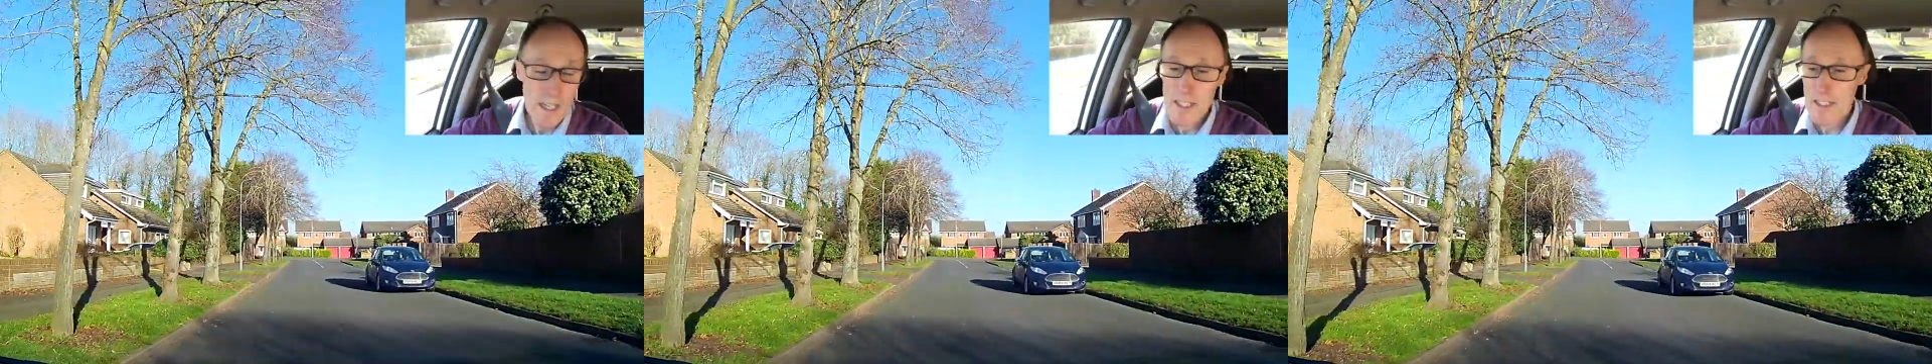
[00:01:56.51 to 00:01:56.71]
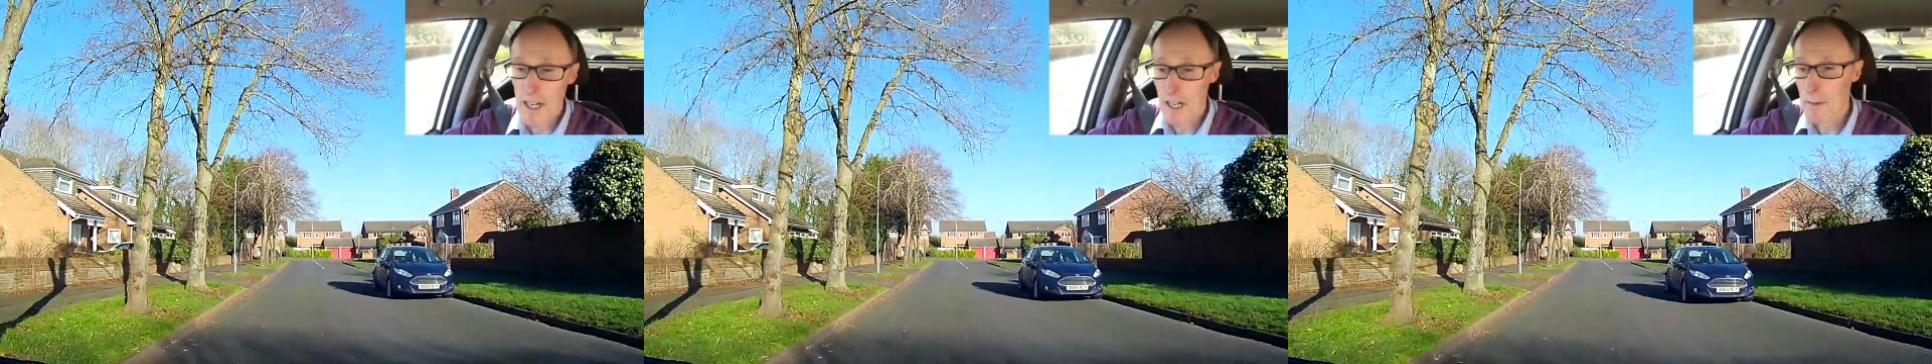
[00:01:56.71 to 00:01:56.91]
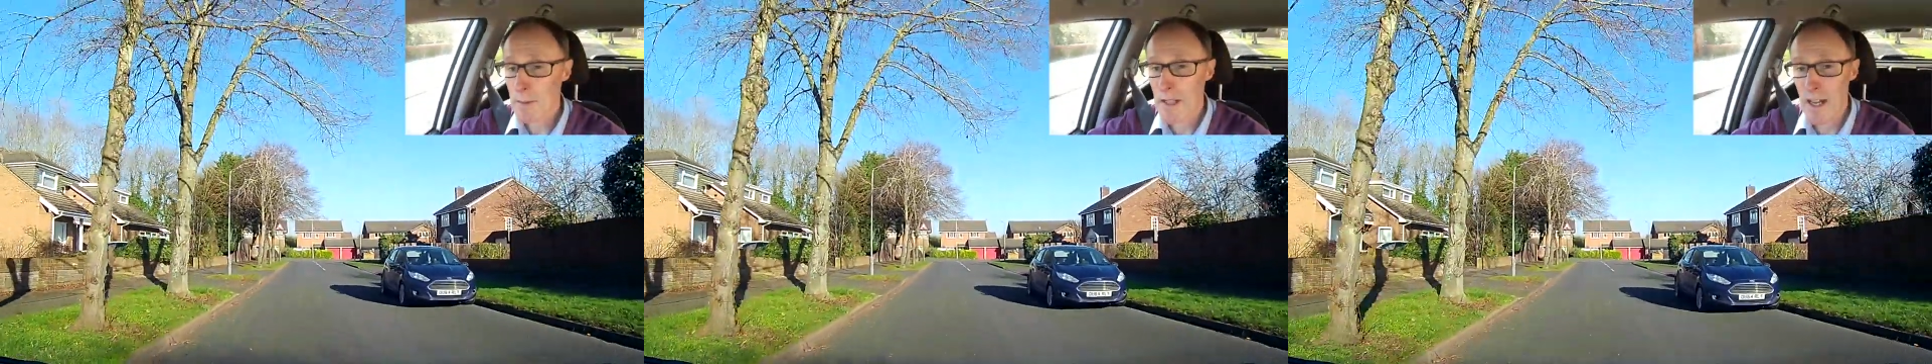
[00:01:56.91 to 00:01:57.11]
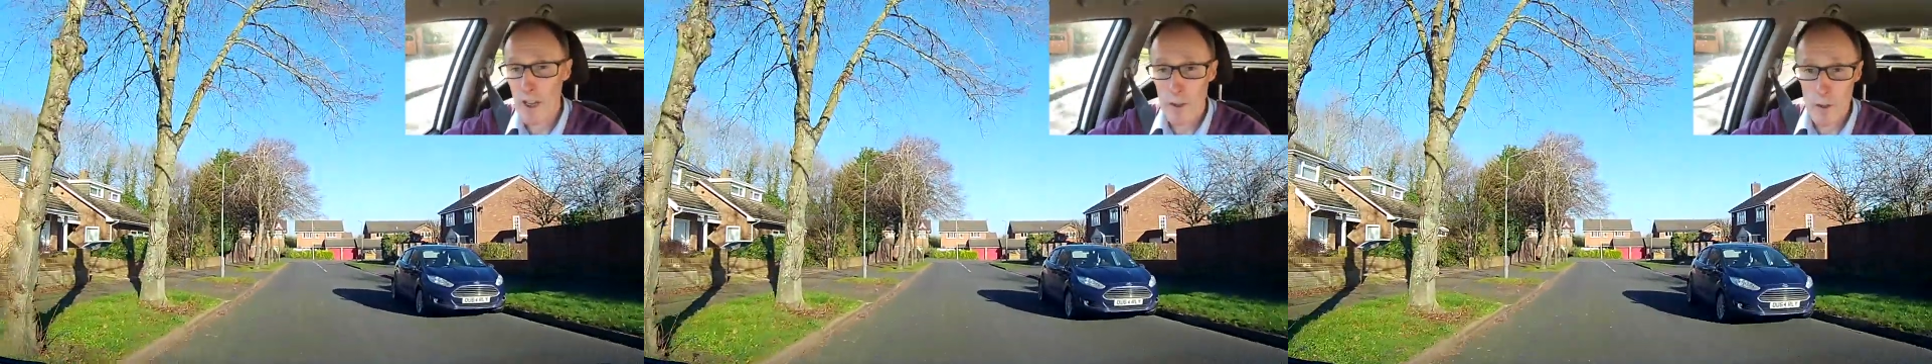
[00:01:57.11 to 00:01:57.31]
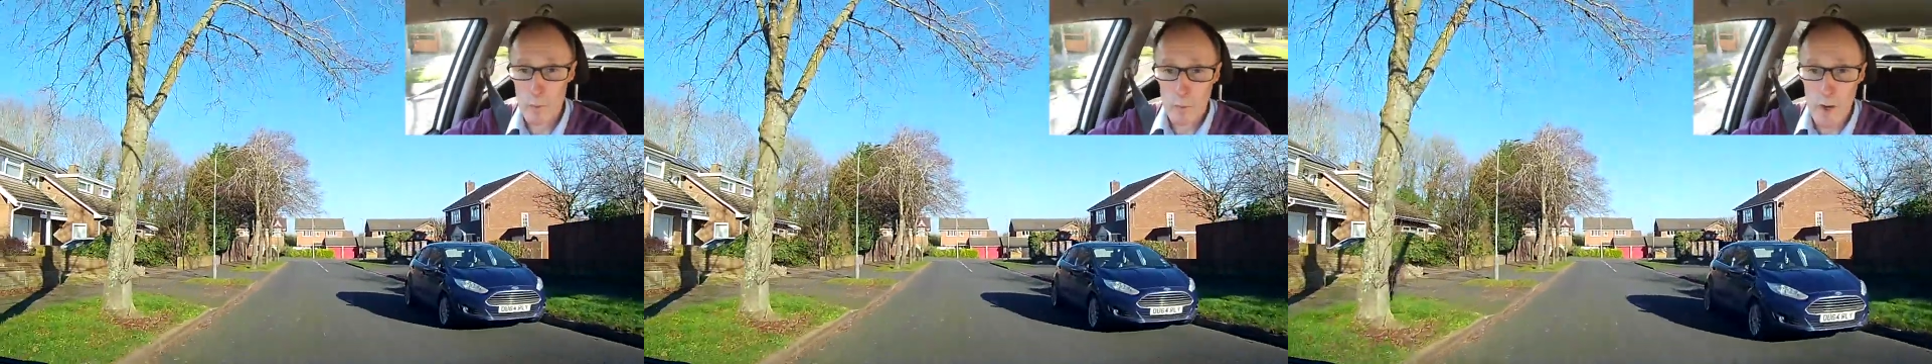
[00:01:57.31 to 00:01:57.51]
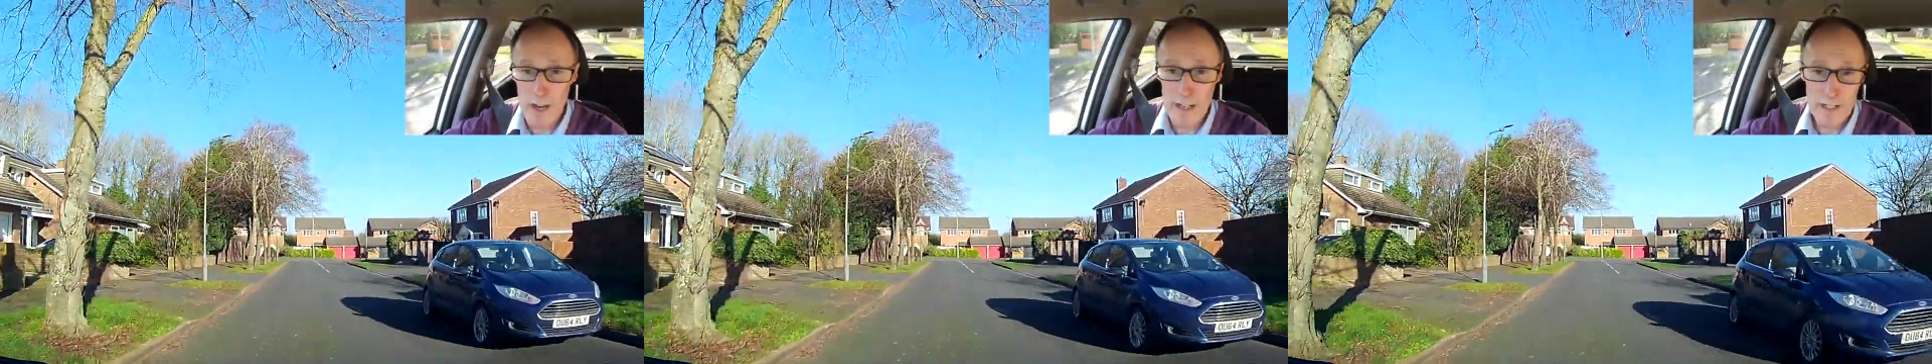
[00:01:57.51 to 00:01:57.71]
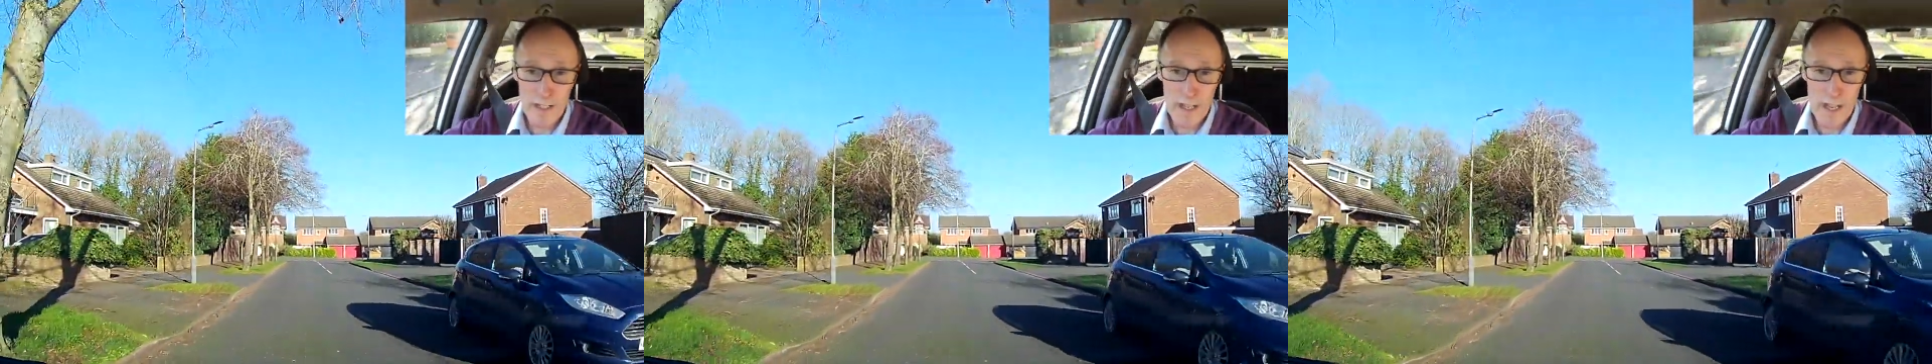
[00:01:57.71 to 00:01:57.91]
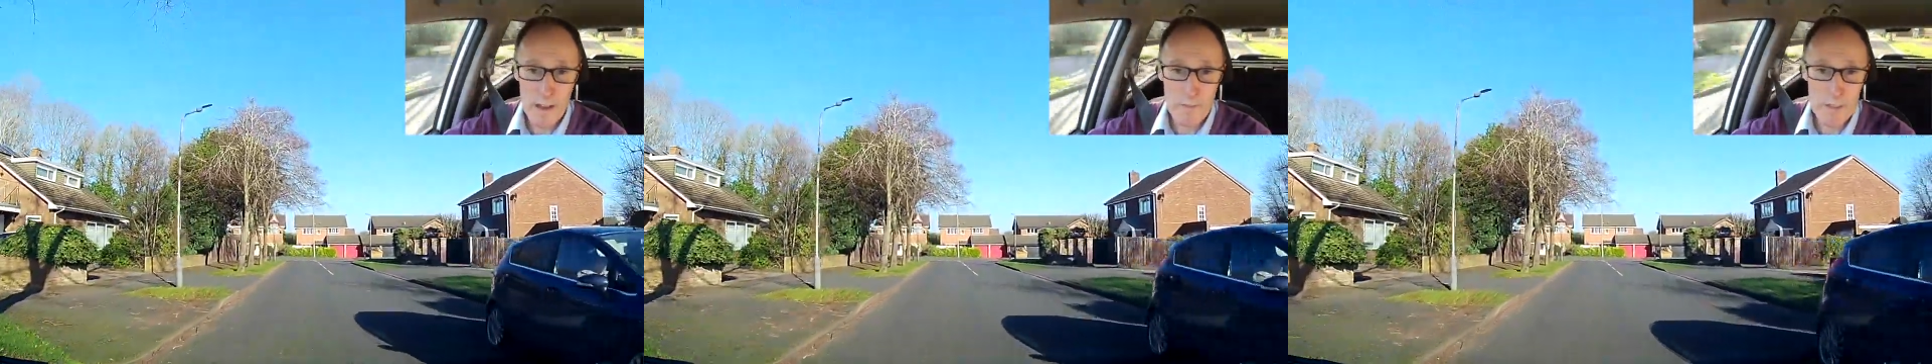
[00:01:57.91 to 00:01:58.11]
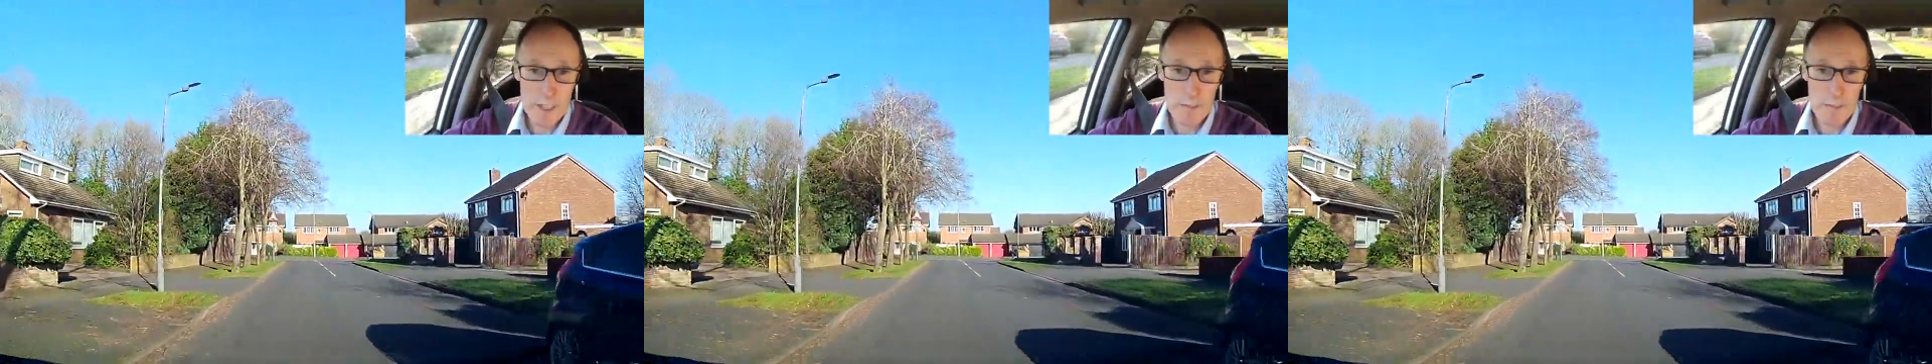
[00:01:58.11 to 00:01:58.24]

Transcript: telling me that on the right and left is